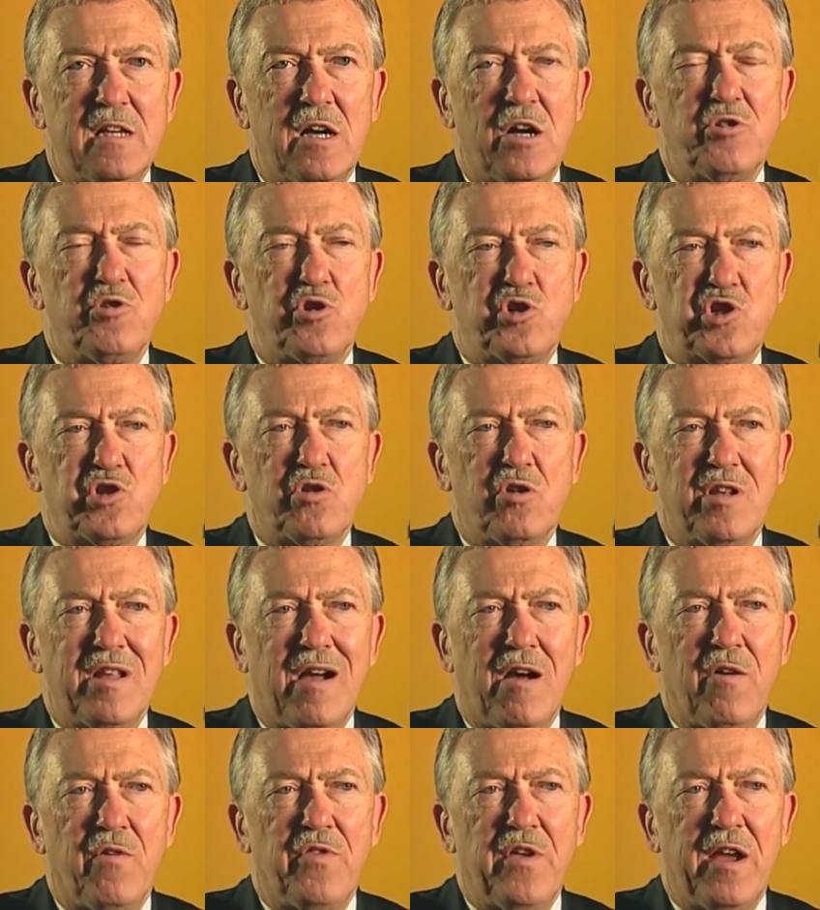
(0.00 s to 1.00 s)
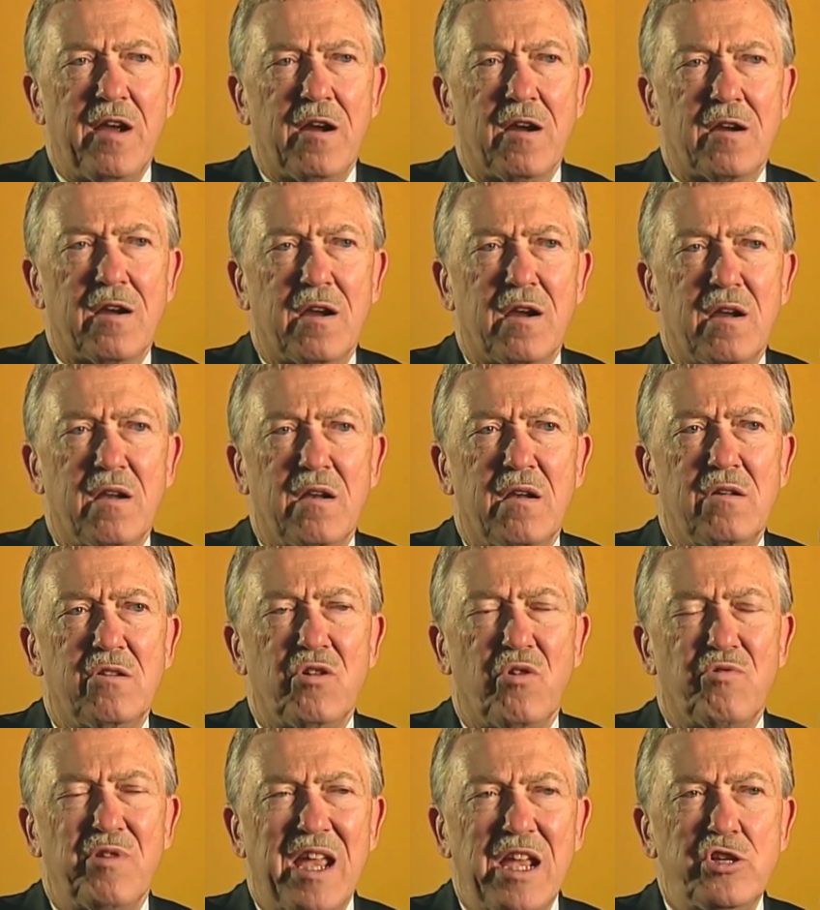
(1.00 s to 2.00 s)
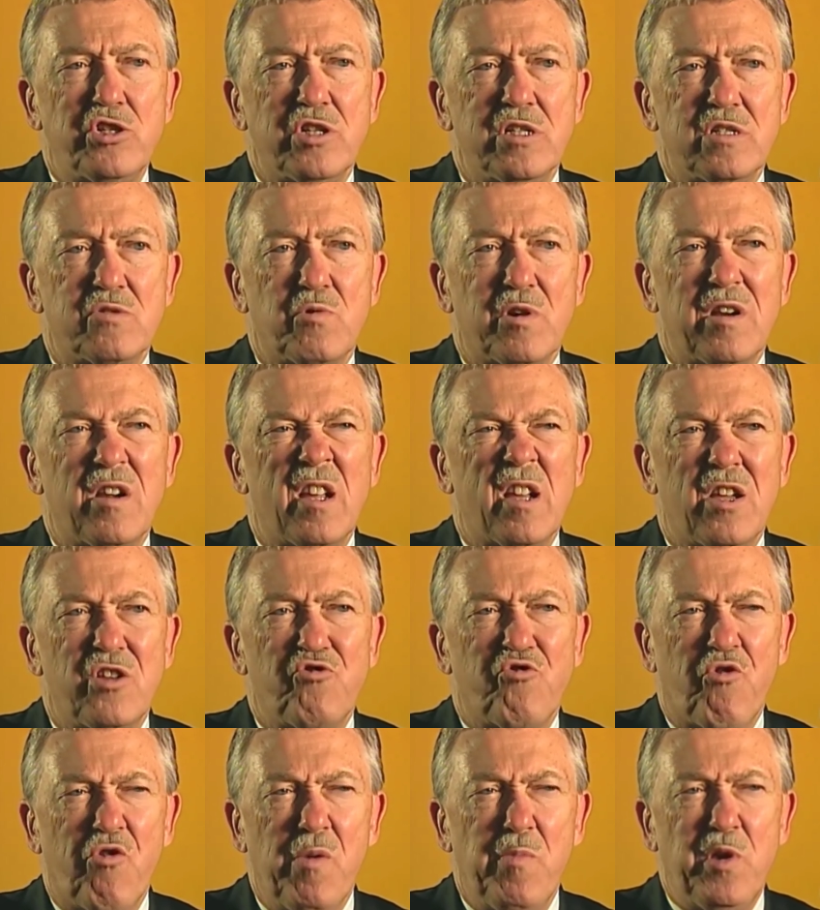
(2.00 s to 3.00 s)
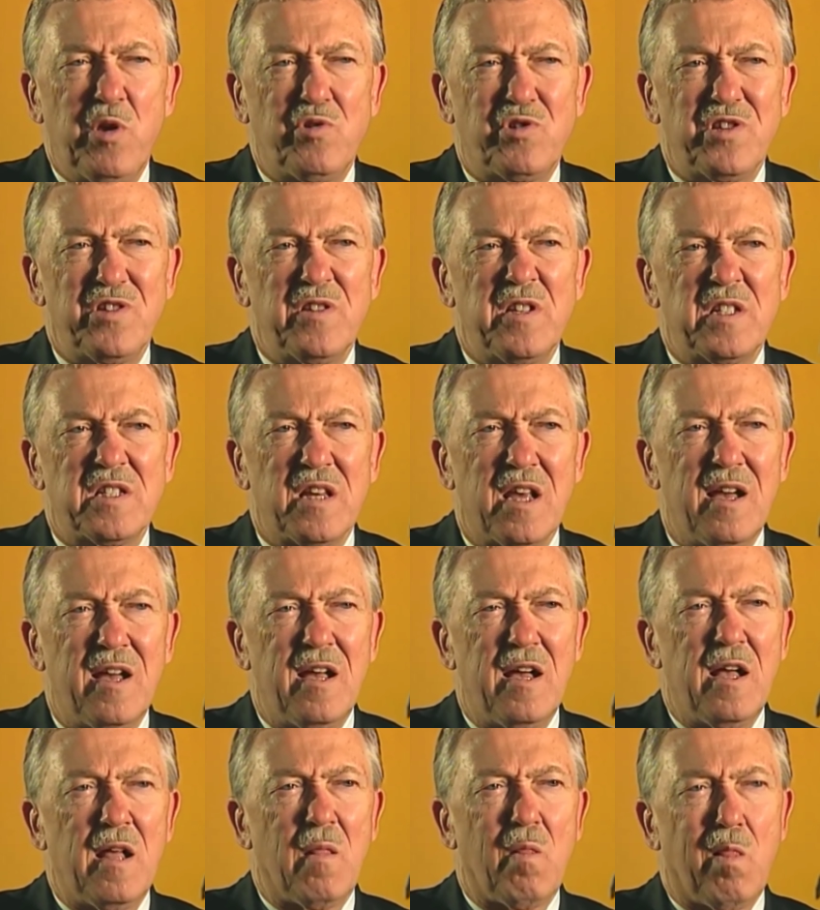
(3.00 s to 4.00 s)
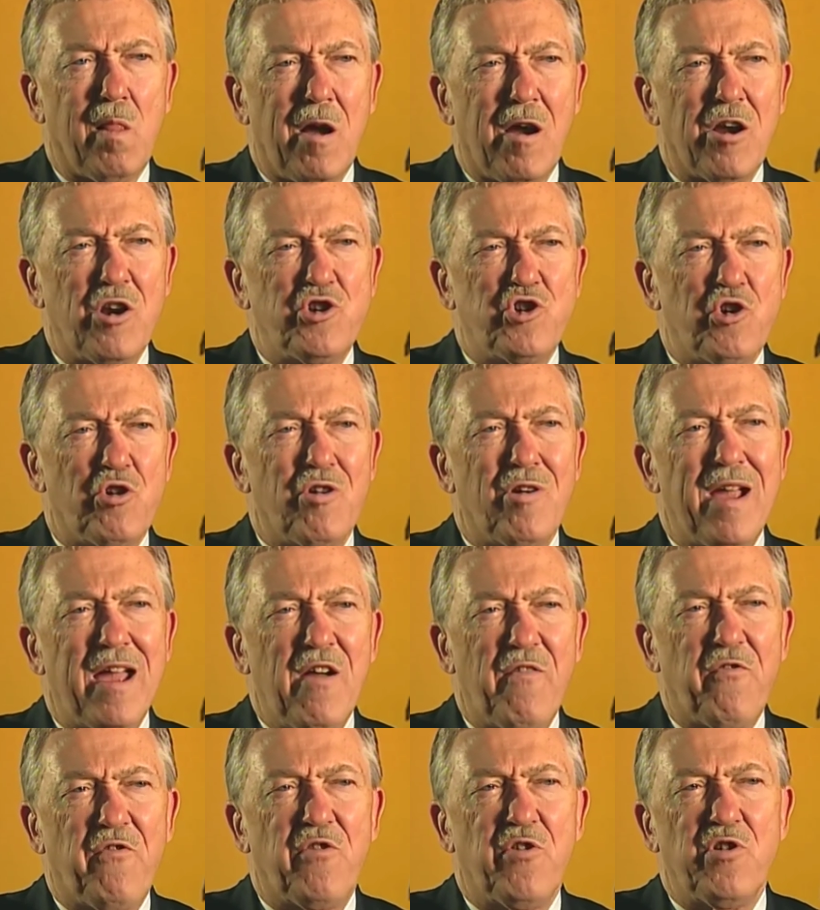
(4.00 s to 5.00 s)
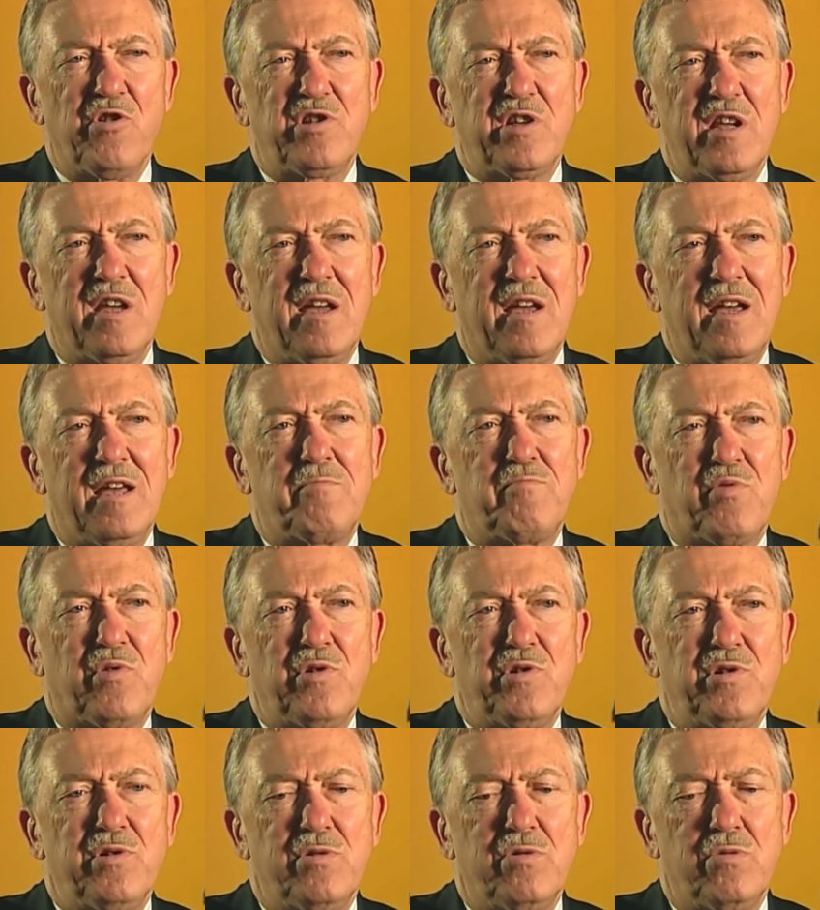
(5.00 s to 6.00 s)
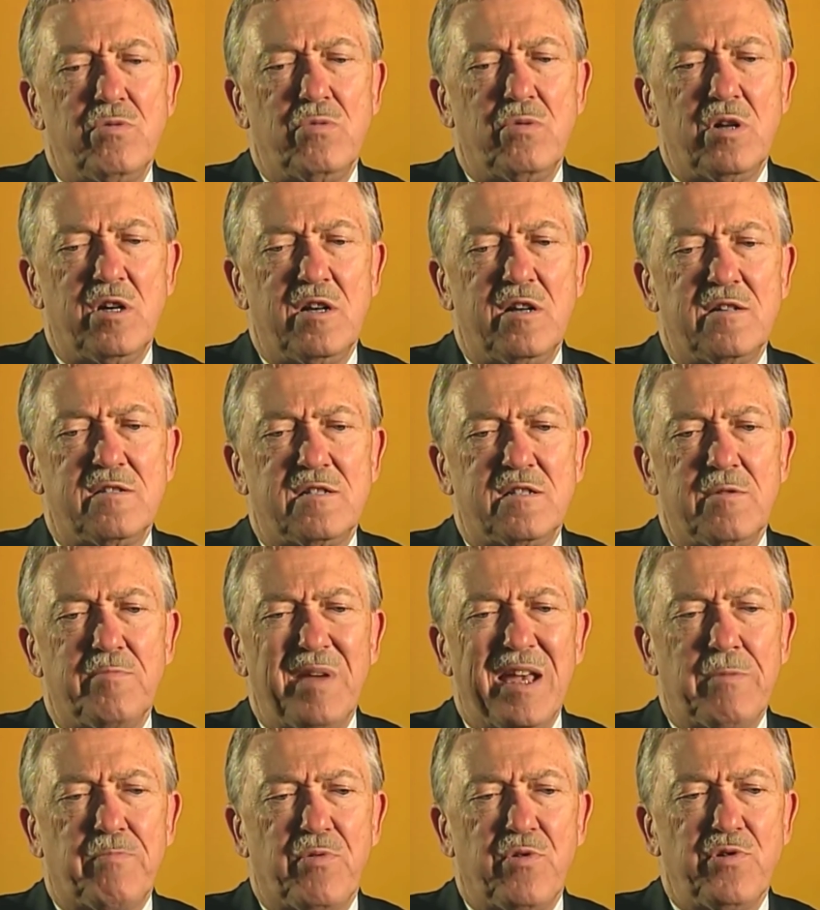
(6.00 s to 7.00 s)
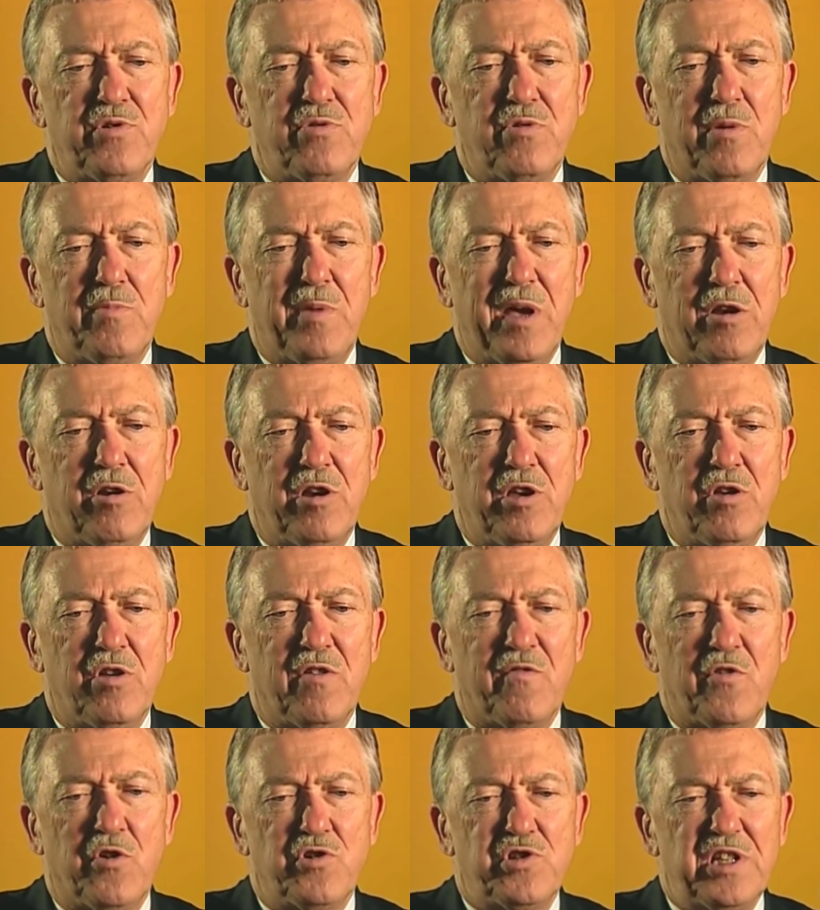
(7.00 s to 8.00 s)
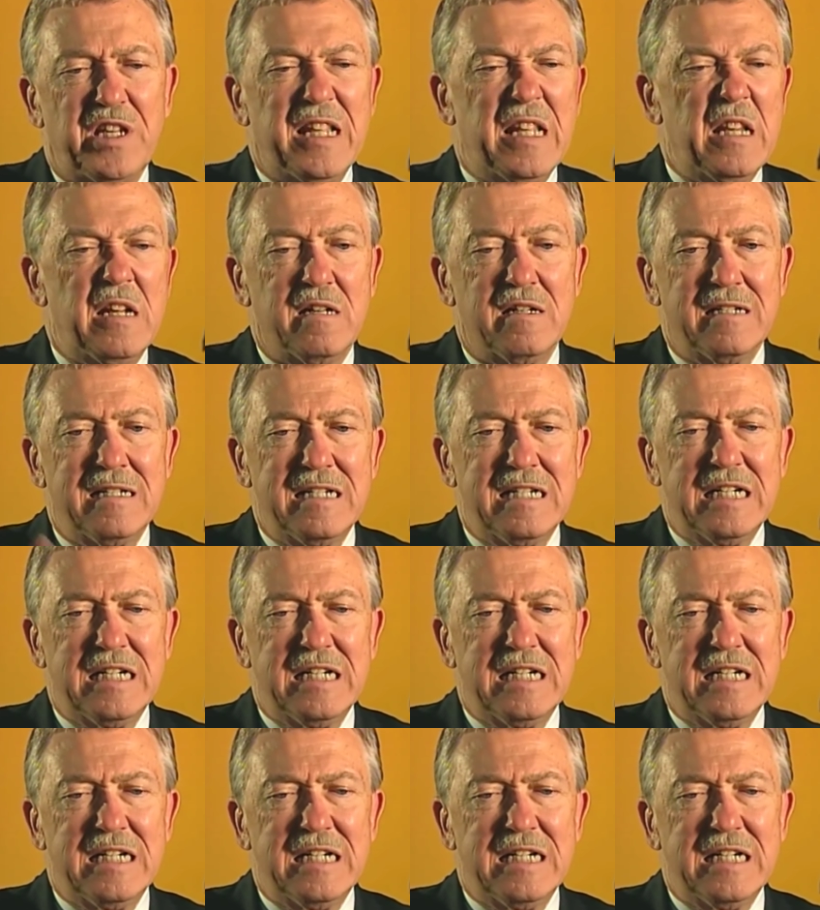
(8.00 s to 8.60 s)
understood how their donations were going to contribute to this larger effort at Purdue uh, to make Purdue a better university, to